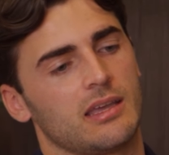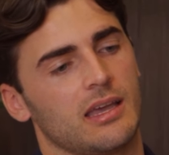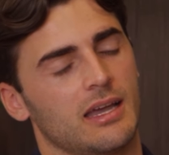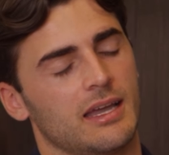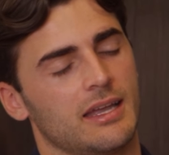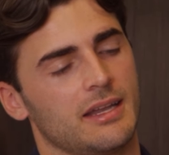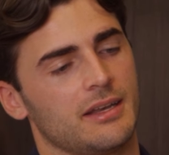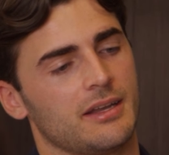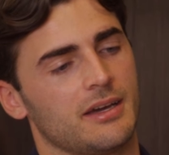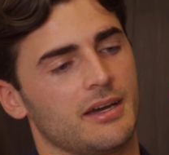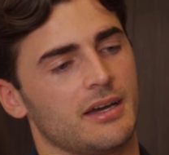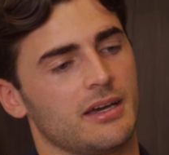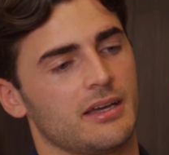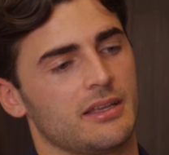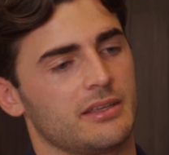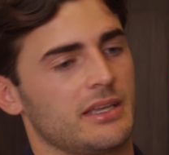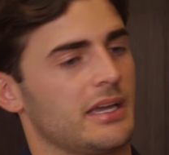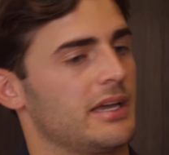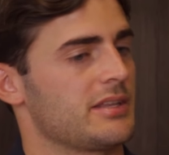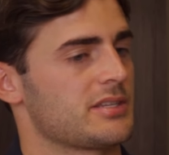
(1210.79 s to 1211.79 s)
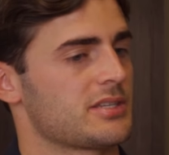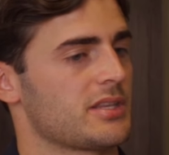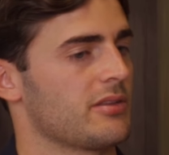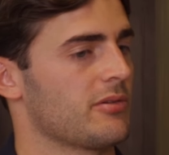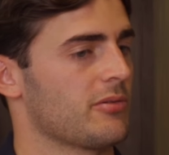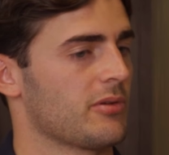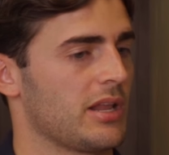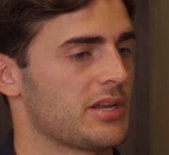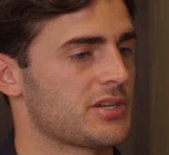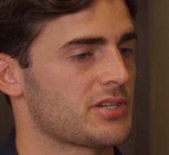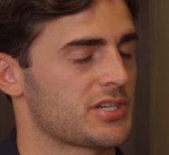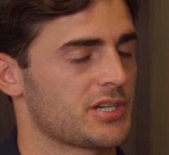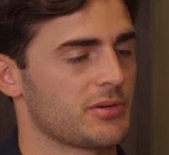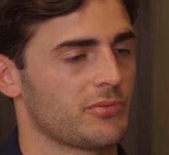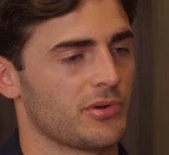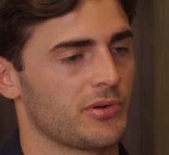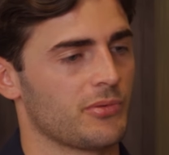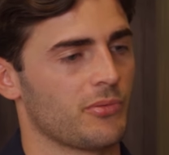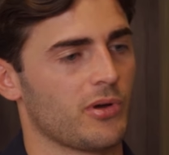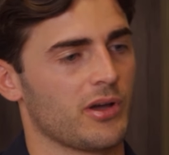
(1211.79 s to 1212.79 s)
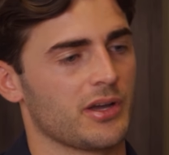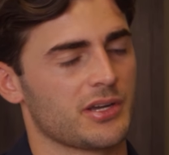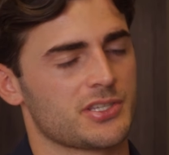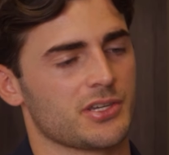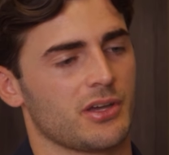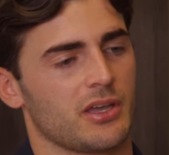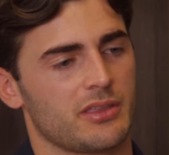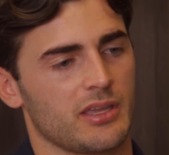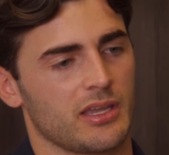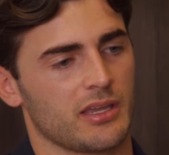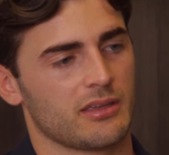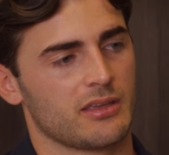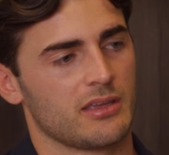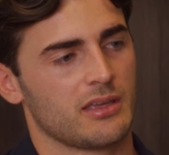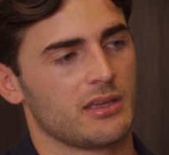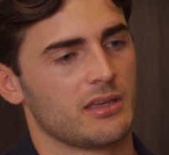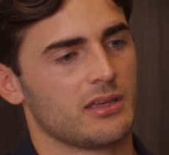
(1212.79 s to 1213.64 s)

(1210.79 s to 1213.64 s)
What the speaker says: and the relationship wouldn't work. So I think